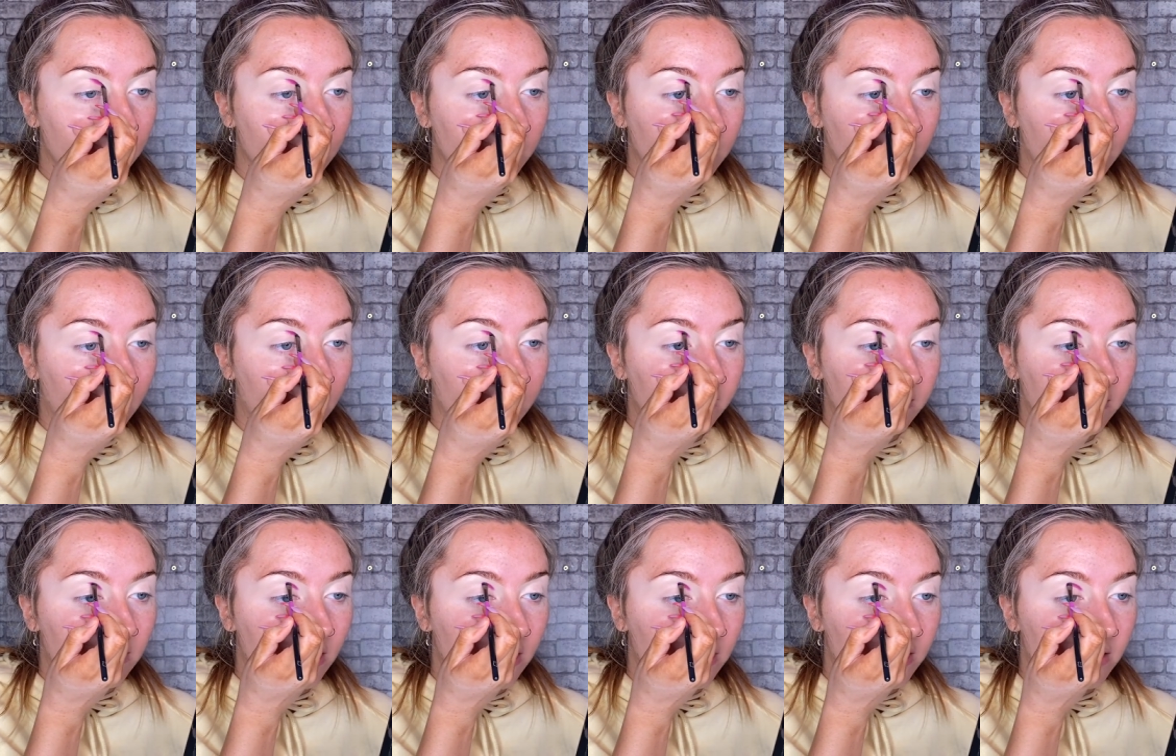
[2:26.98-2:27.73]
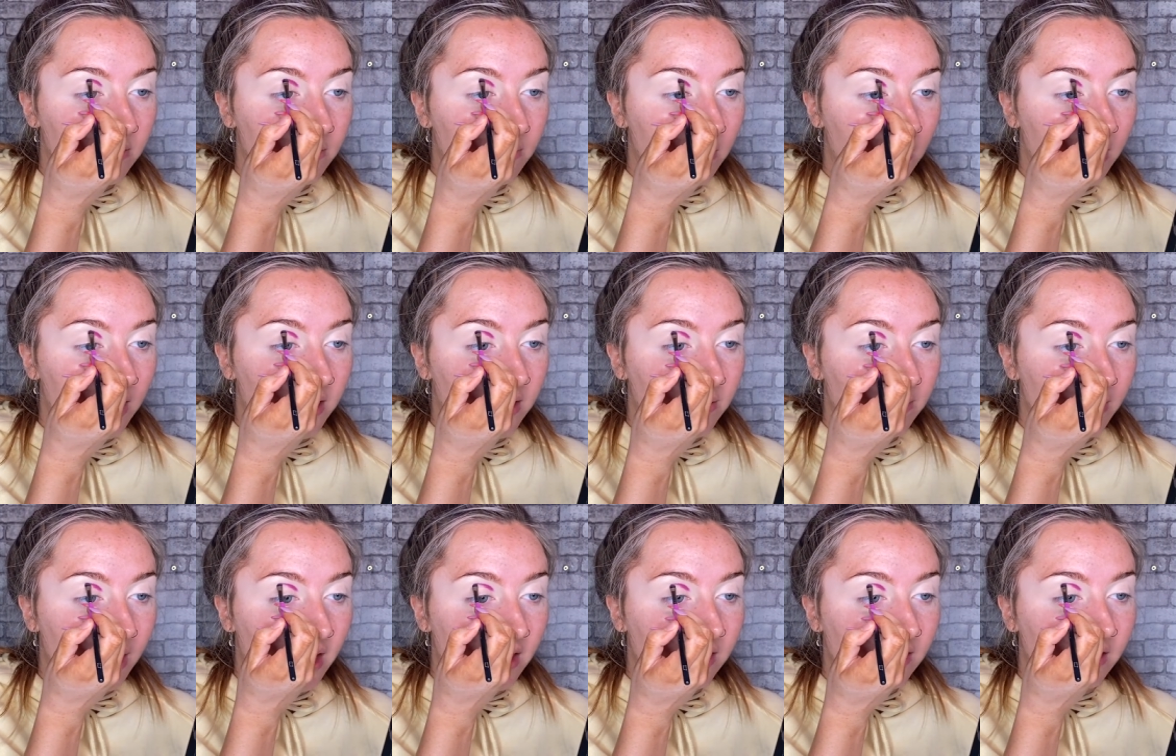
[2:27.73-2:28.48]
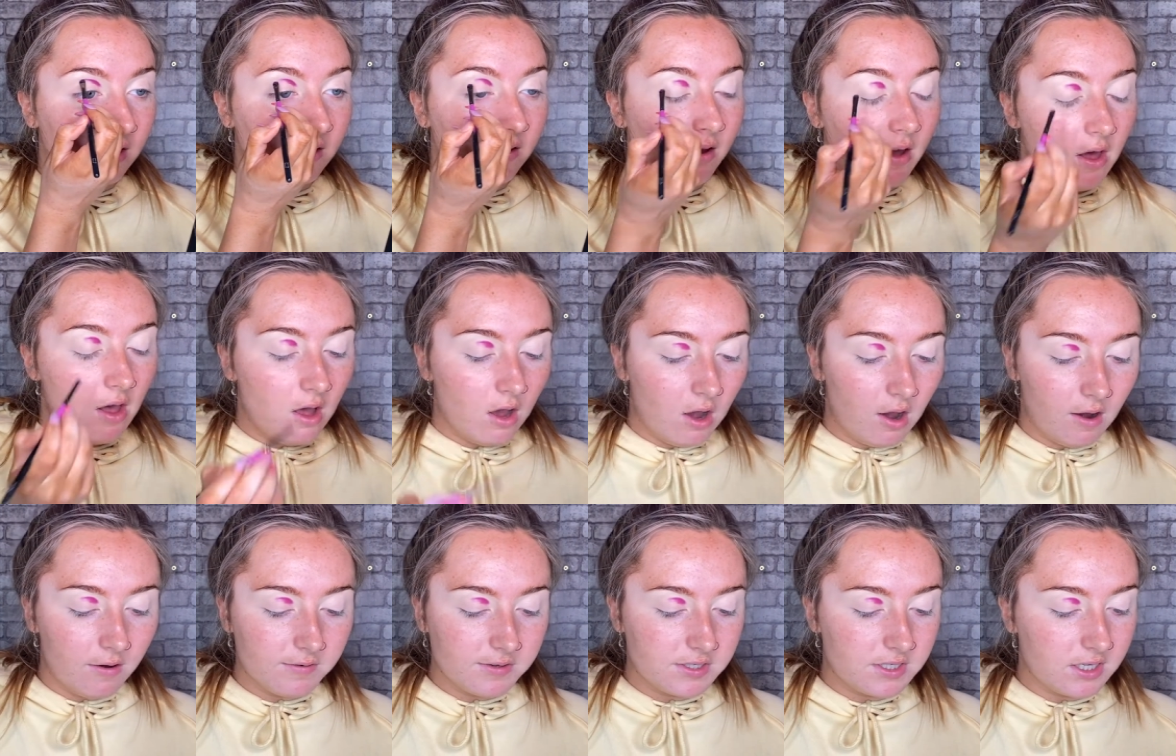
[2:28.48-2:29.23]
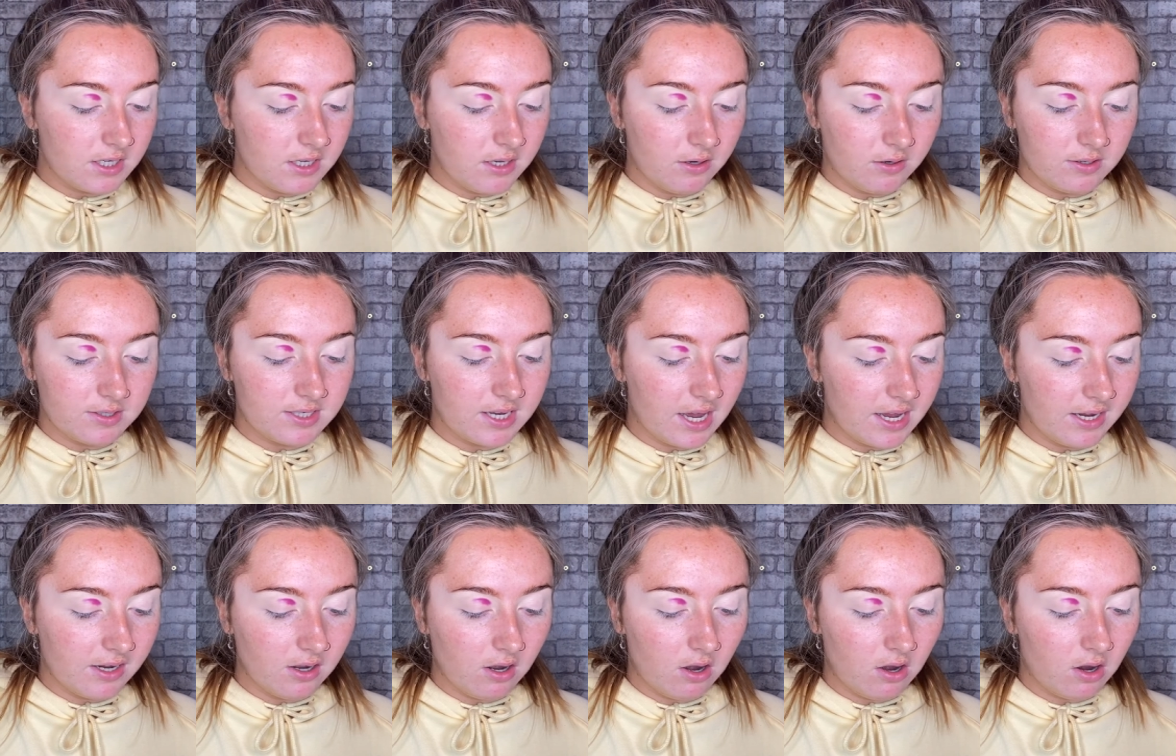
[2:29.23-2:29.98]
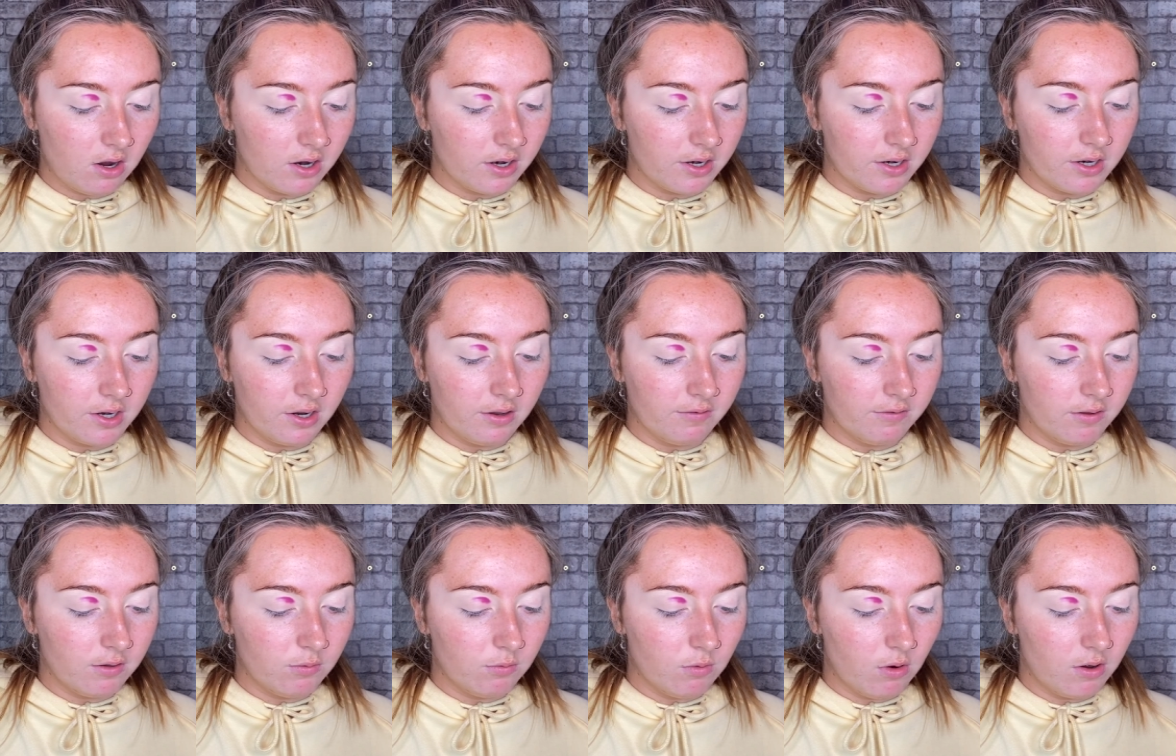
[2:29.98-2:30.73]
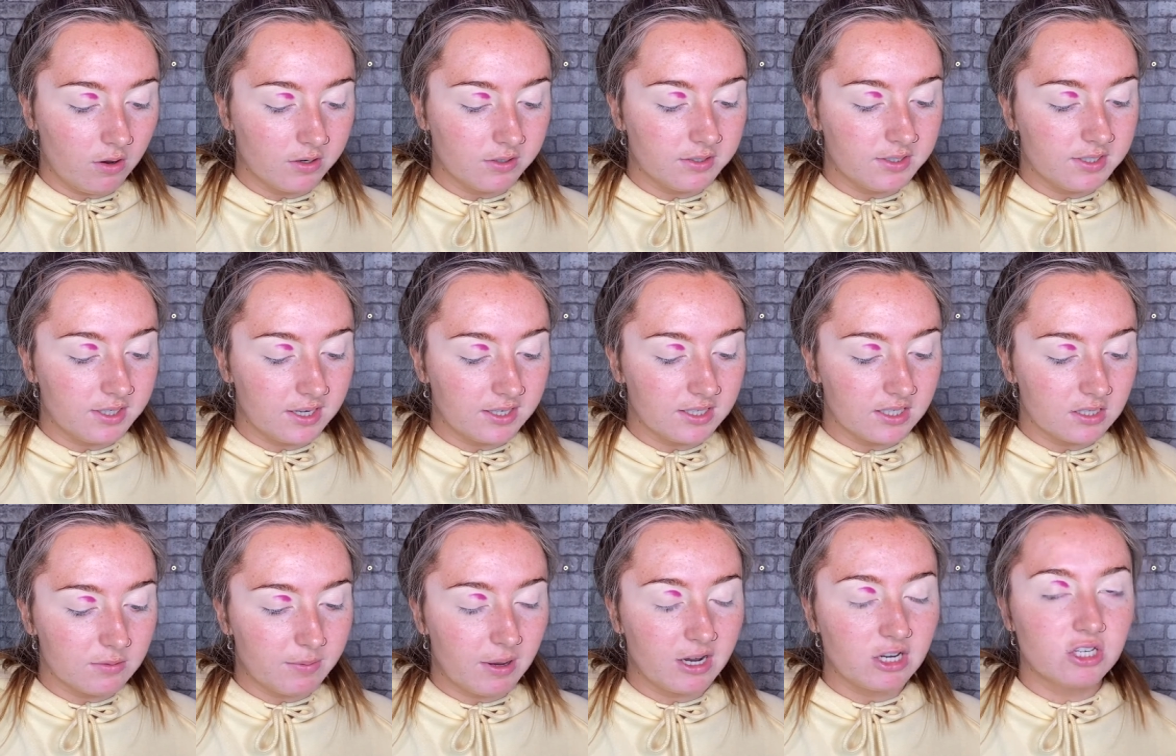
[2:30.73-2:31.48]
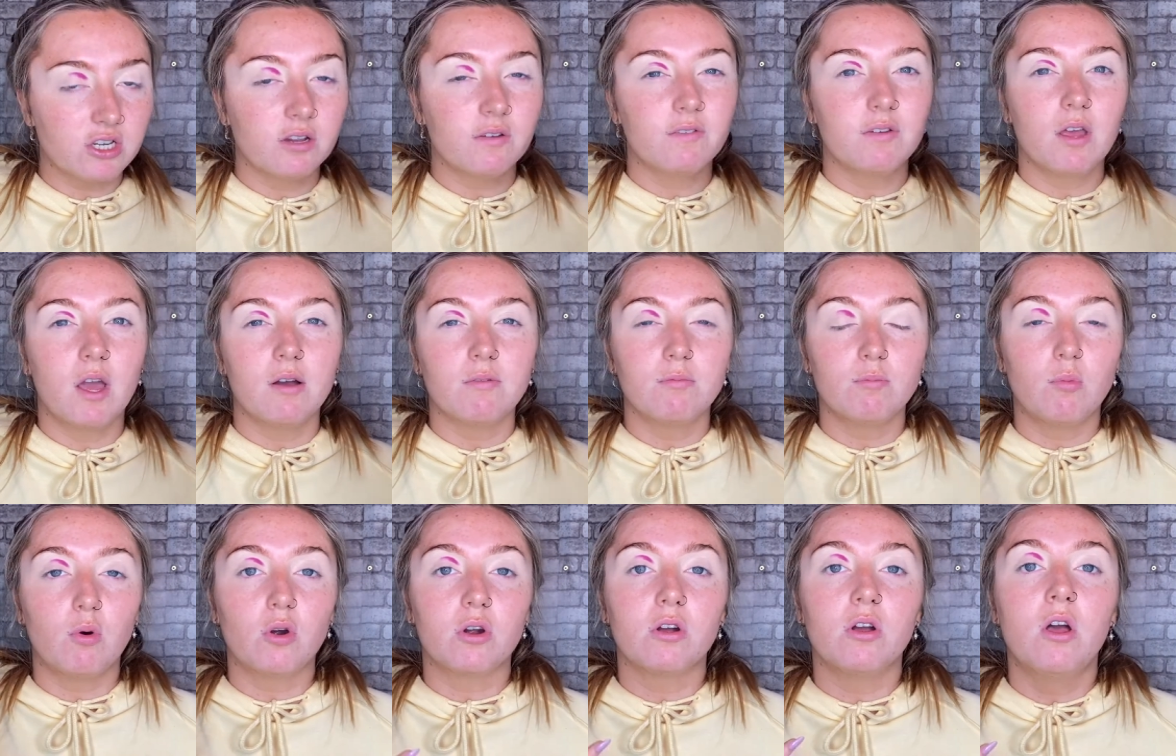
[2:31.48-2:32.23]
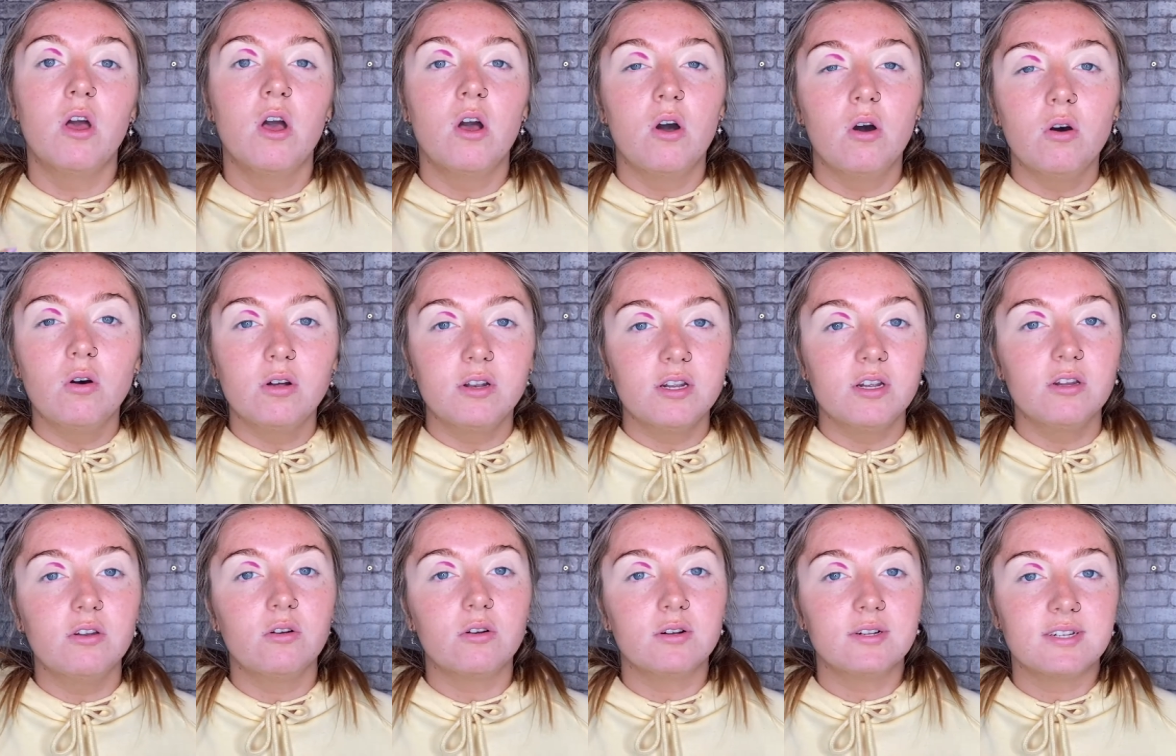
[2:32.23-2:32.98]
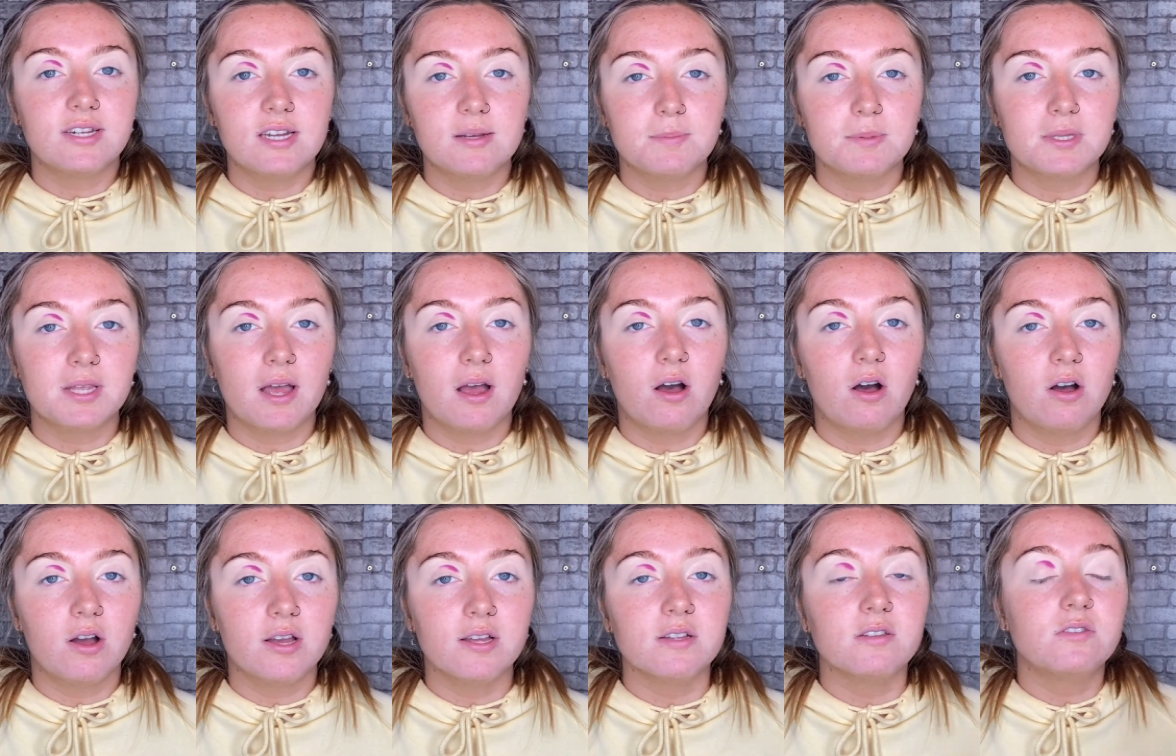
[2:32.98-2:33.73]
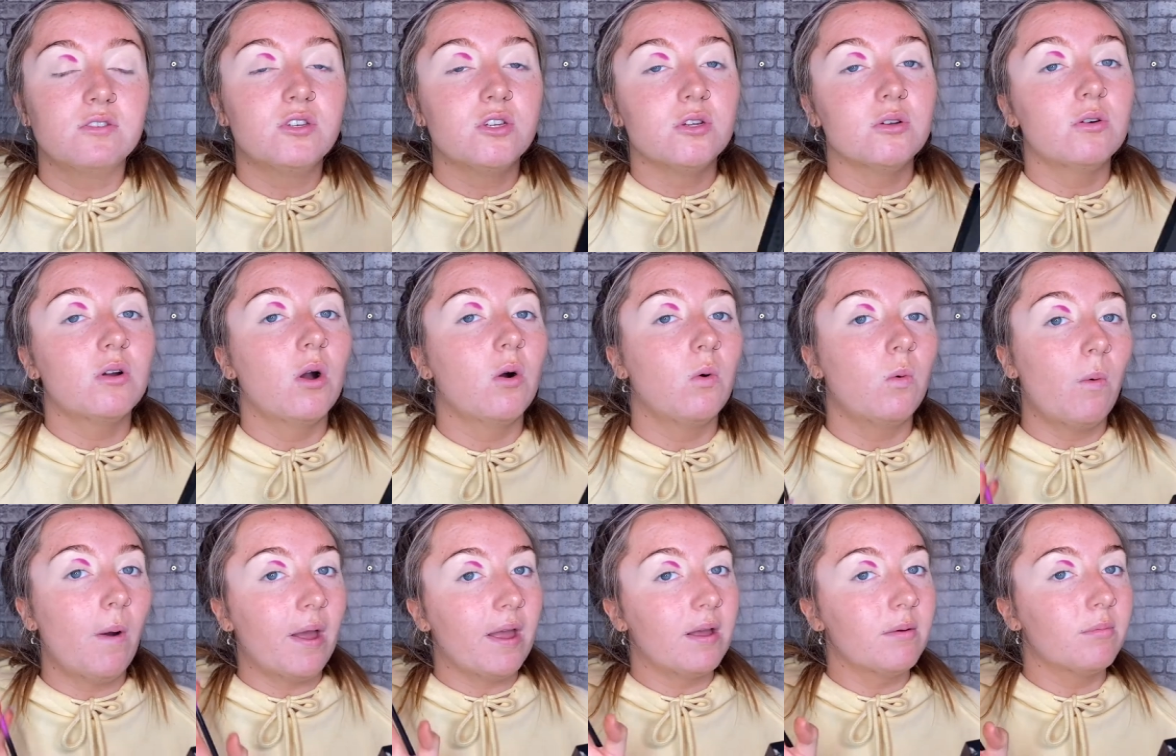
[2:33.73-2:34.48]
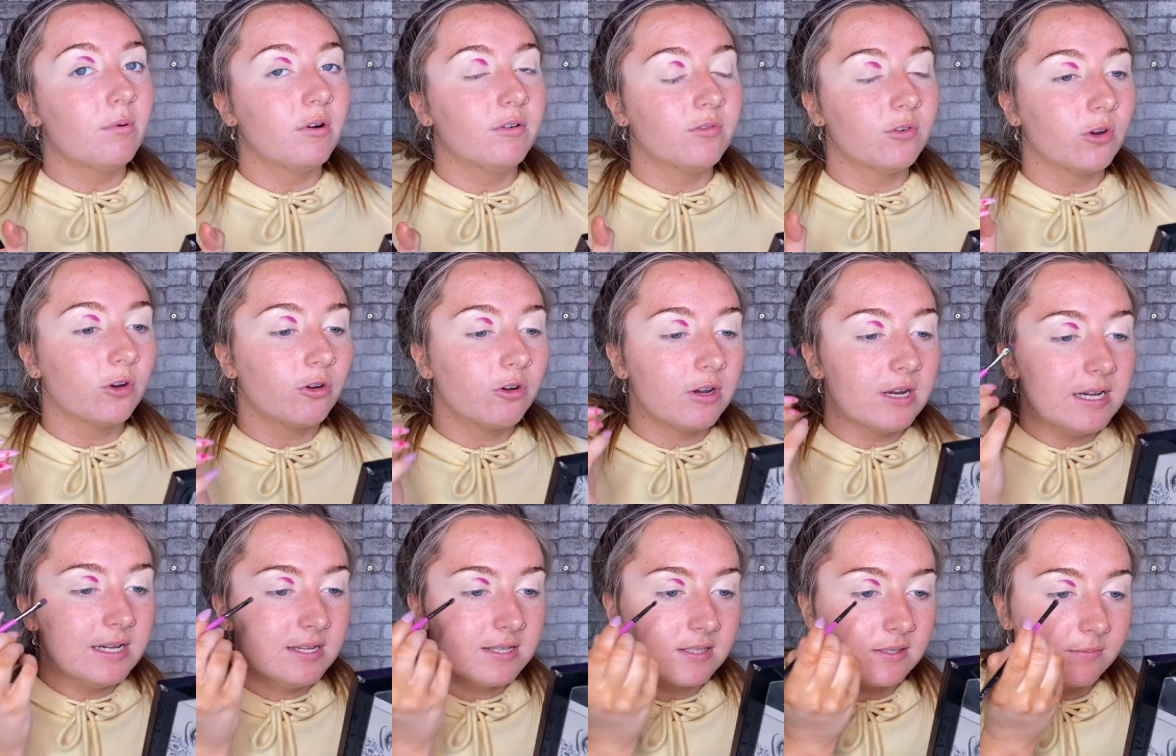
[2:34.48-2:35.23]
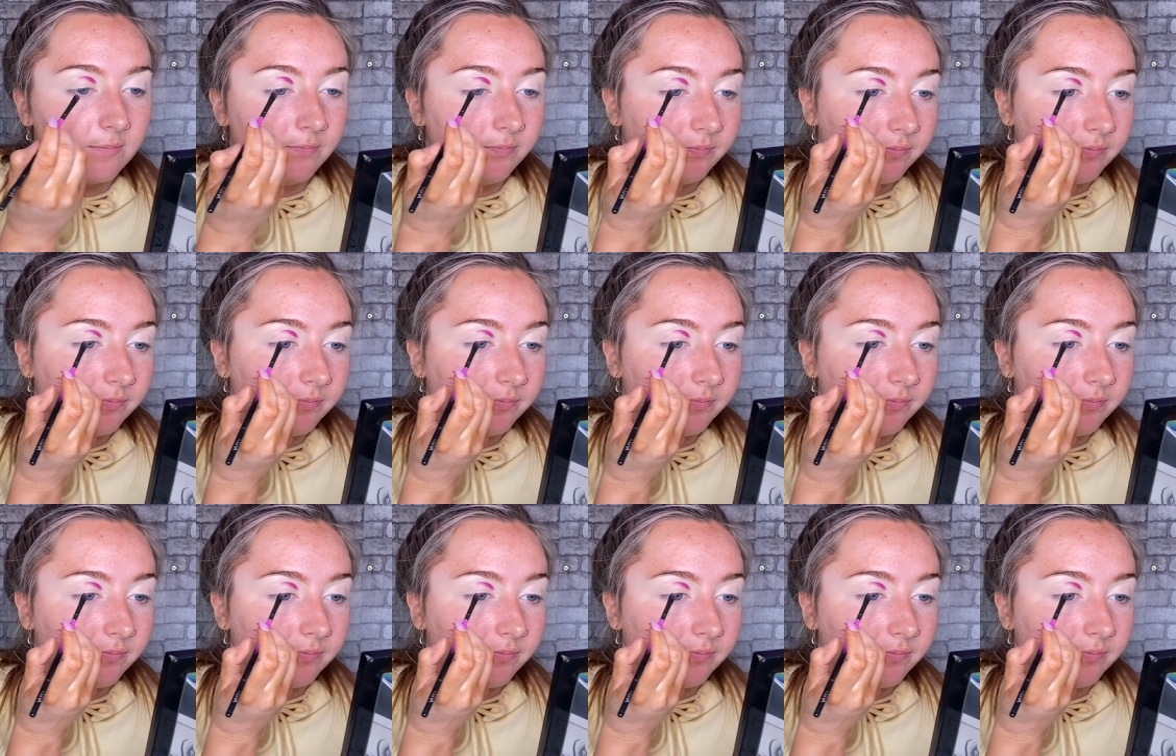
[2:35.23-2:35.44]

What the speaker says: That's kind of my method. Obviously you can take it higher if you want, and especially if you have more hooded or deep set eyes, do go way above your crease.